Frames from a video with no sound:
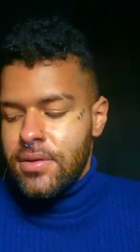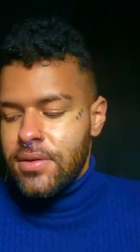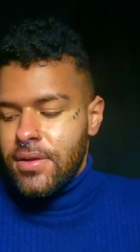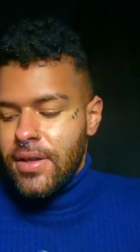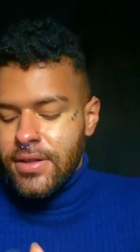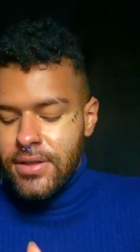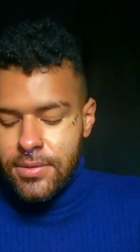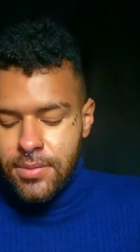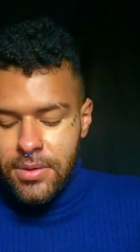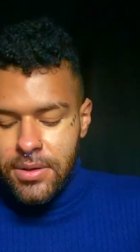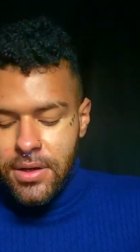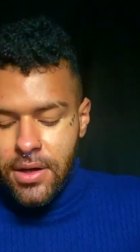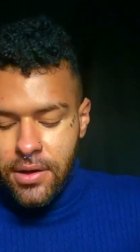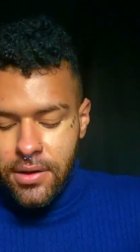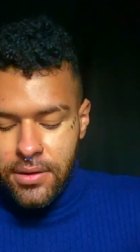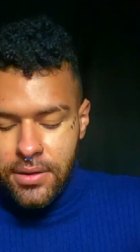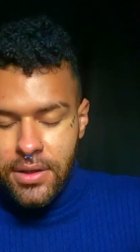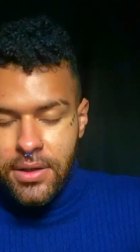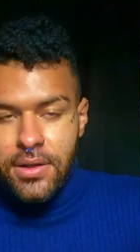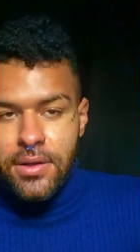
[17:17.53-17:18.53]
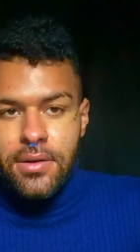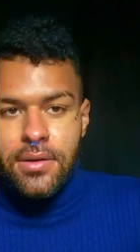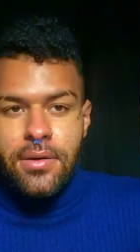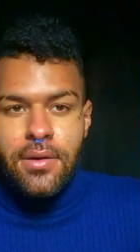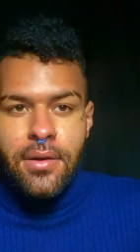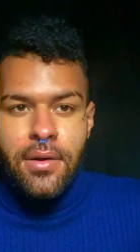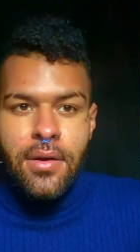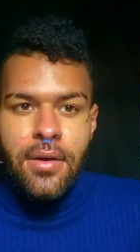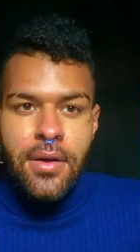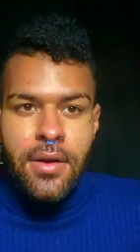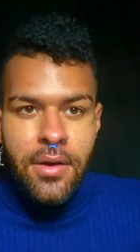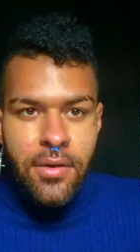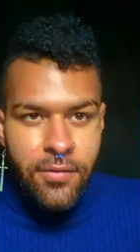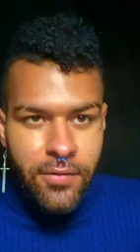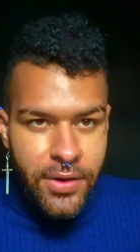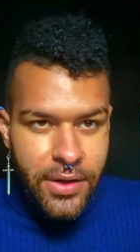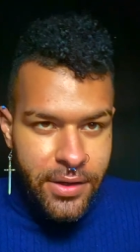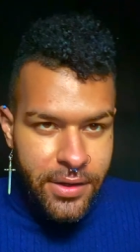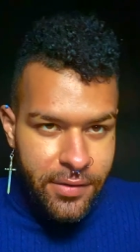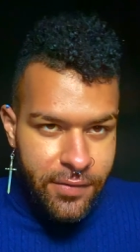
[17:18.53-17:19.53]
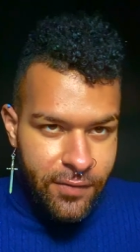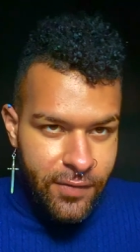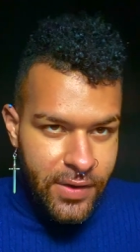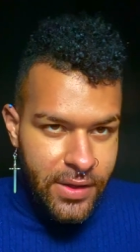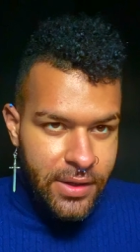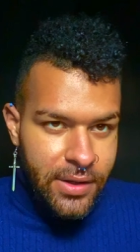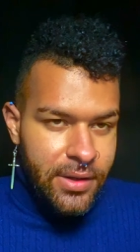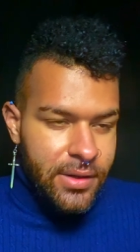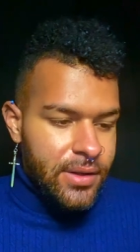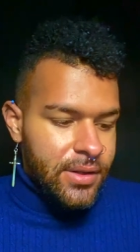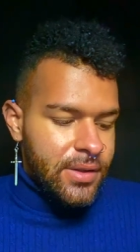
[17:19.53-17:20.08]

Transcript: That's when y'all can reconvene.